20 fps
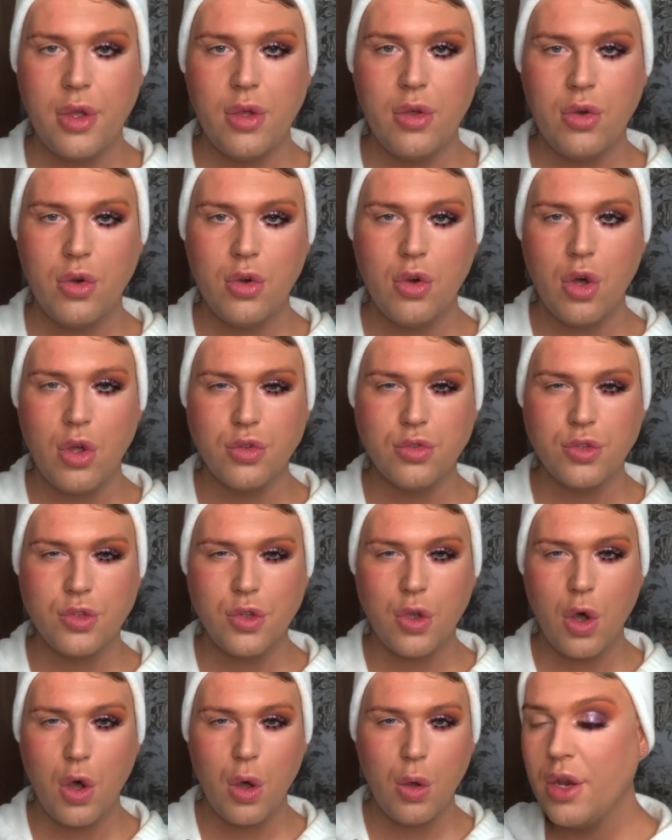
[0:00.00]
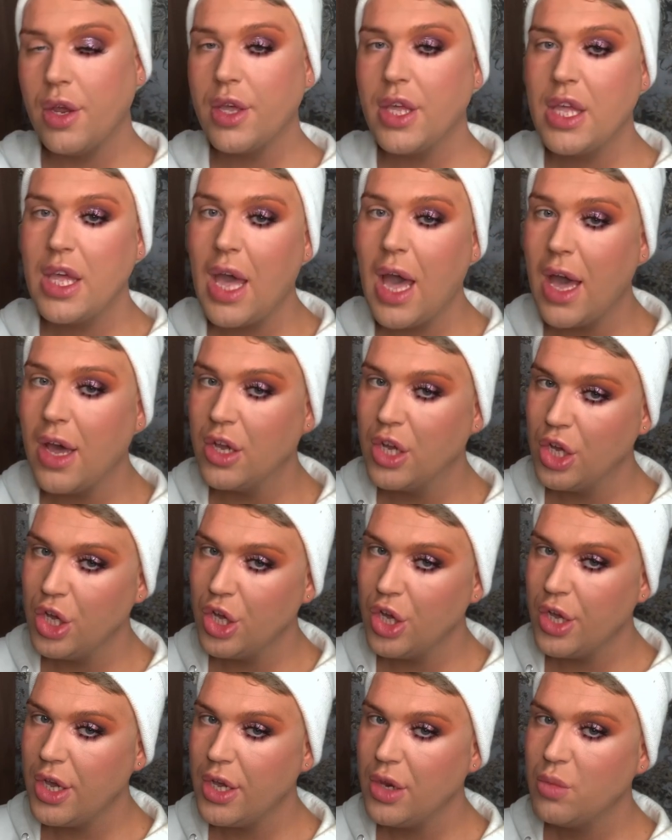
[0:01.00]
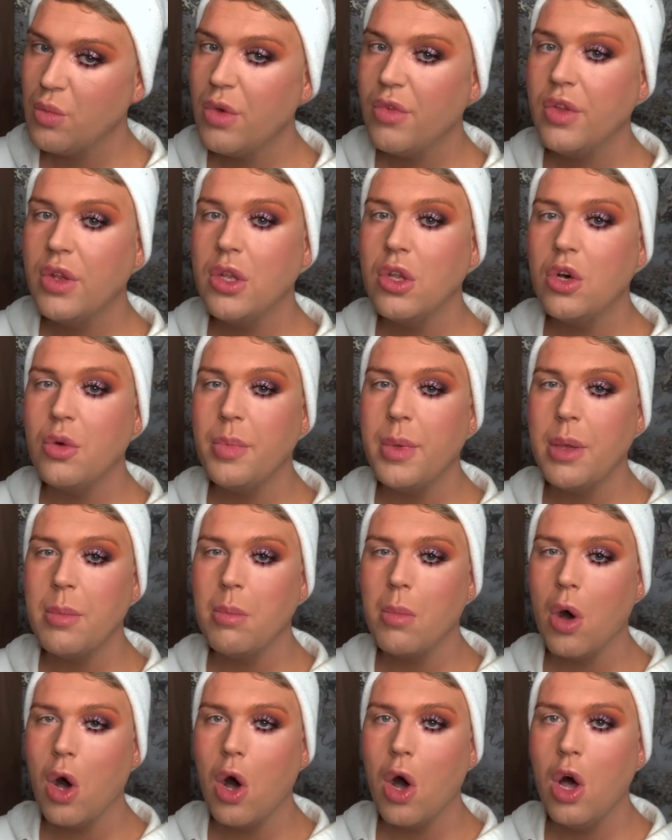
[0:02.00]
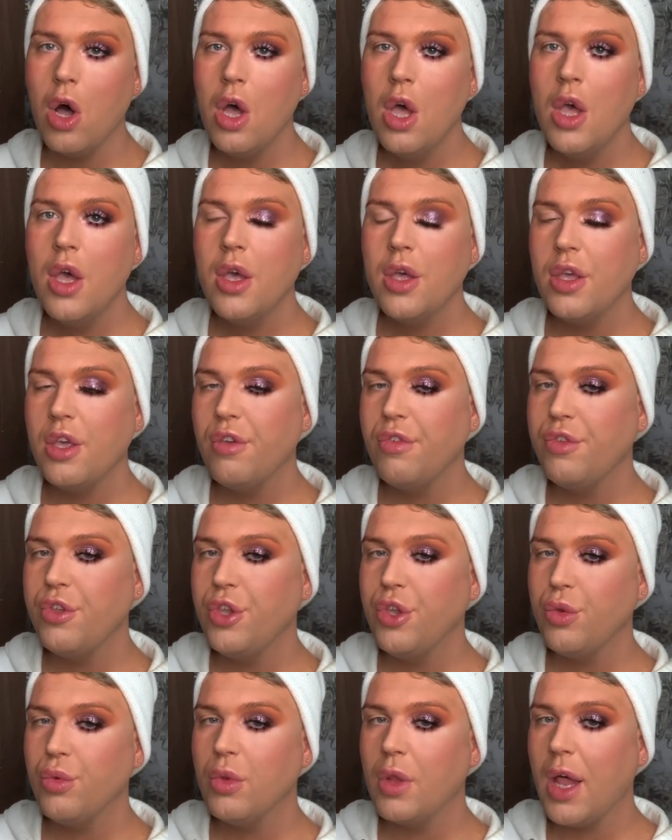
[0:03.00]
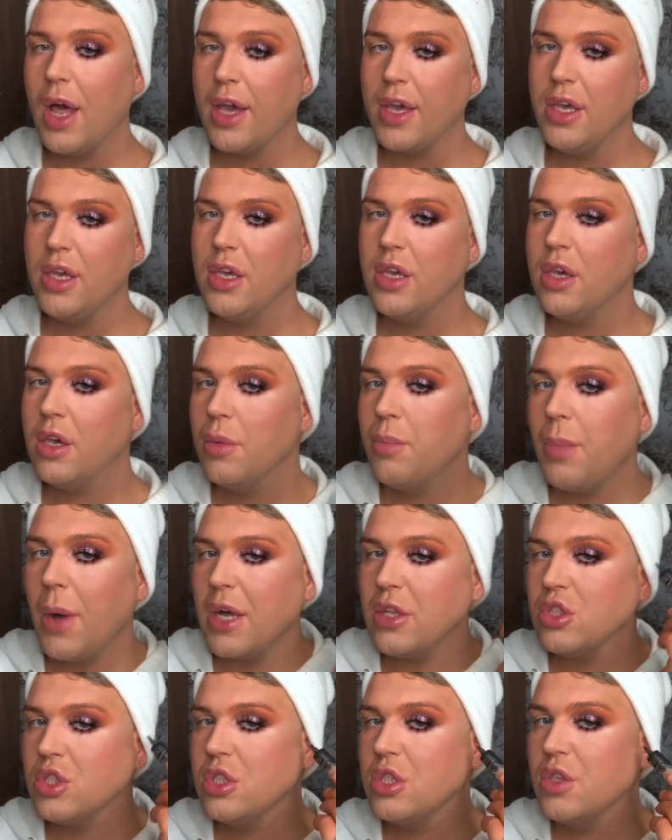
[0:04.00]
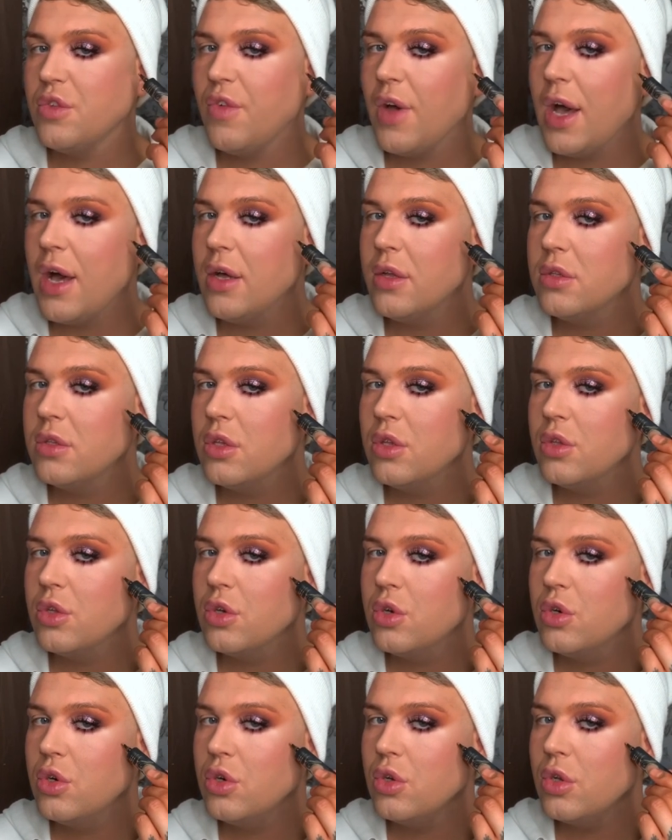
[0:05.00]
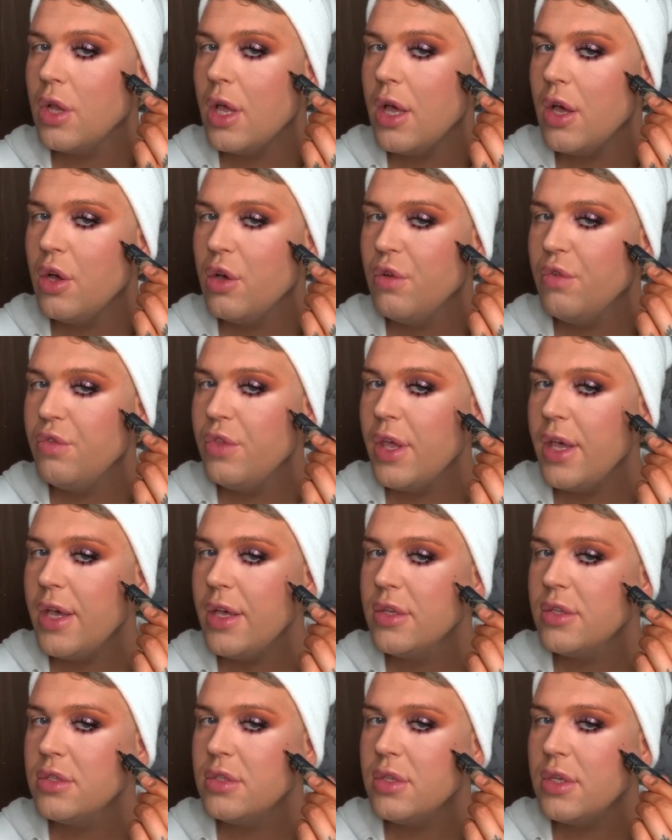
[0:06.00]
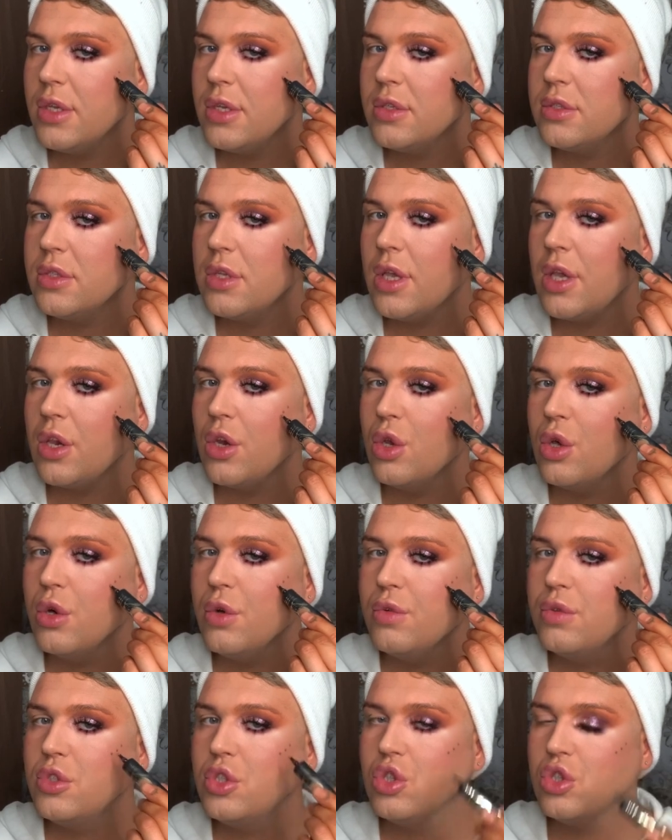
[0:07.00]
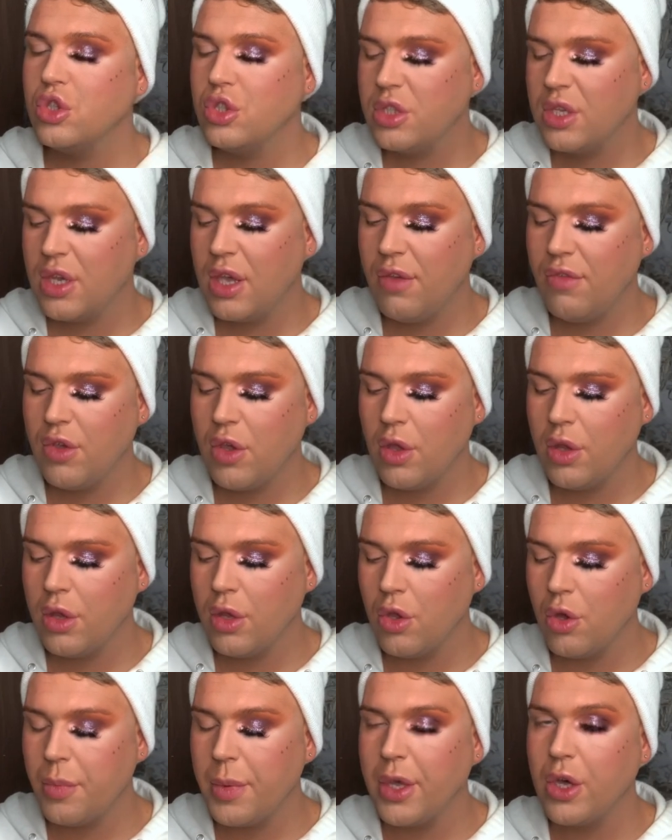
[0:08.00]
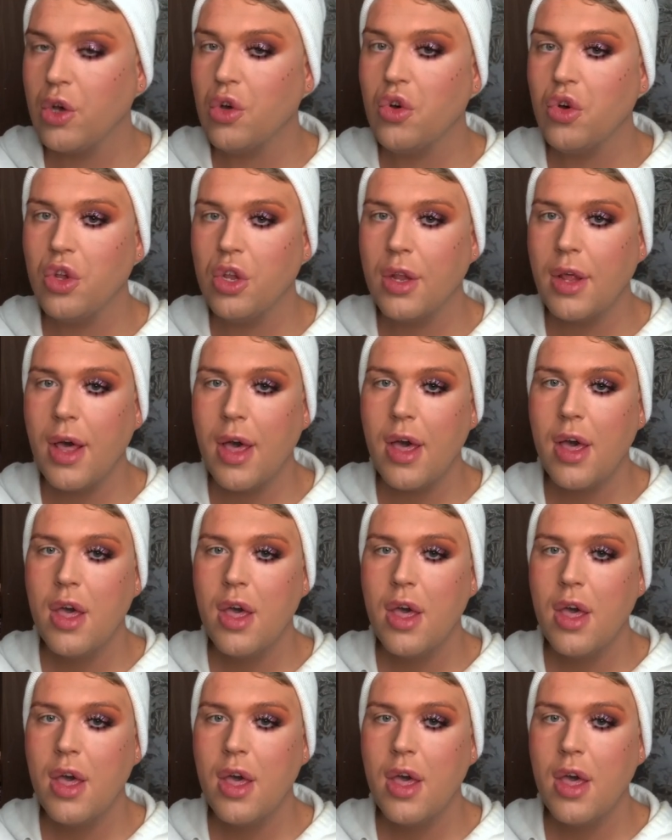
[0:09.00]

contour. Now you can go in with a little bit more if you like, but I just found the colour of this is enough just to give you a little bit of colour,